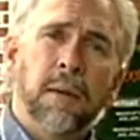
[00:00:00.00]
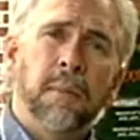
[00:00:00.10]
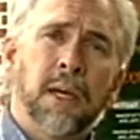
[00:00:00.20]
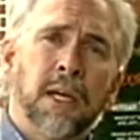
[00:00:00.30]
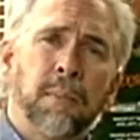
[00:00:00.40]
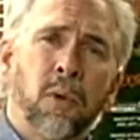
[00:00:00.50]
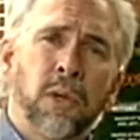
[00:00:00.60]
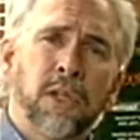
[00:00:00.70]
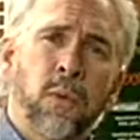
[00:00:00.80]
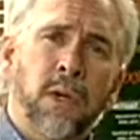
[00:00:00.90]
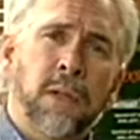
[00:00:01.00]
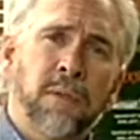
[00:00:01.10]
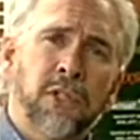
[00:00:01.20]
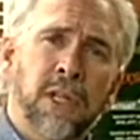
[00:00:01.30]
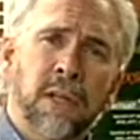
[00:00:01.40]
make up only
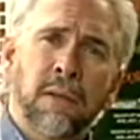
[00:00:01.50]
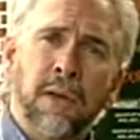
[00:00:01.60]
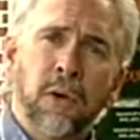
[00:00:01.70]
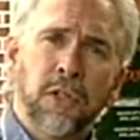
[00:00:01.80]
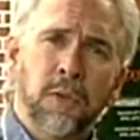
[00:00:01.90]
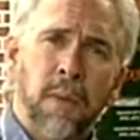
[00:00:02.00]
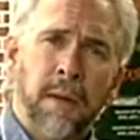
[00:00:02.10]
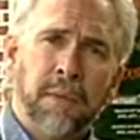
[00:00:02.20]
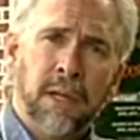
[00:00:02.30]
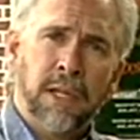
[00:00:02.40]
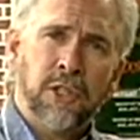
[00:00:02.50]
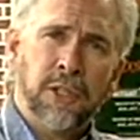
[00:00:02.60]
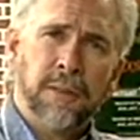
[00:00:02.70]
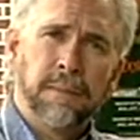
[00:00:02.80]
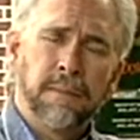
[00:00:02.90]
20% of the Earth's
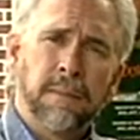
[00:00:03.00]
population,